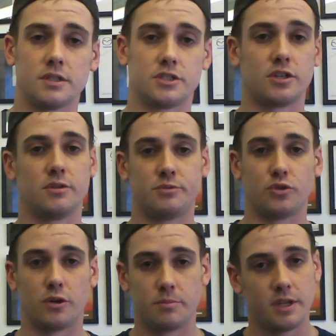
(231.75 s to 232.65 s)
is going to
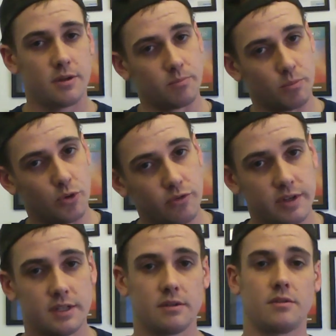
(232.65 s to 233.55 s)
absorb it and move
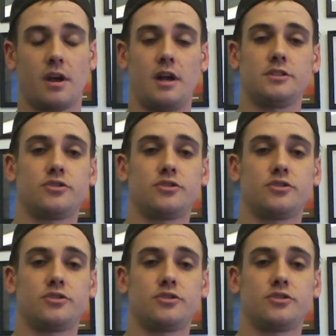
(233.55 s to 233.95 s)
it on